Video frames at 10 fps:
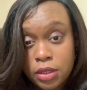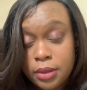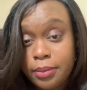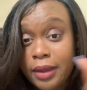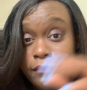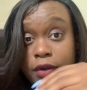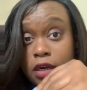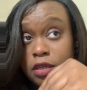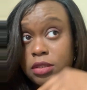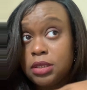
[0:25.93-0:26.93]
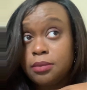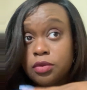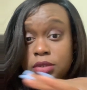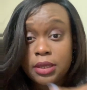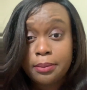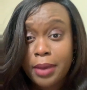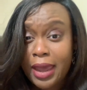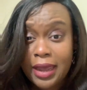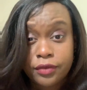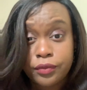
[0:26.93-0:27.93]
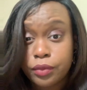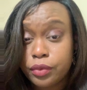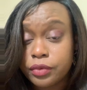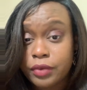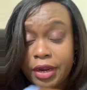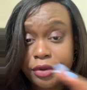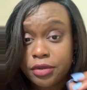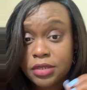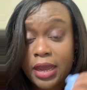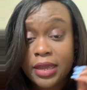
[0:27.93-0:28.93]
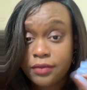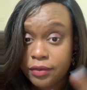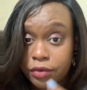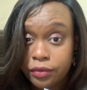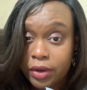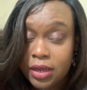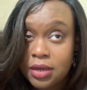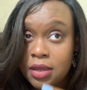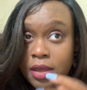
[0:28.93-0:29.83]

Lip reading: by far the most impactful writers I have ever read.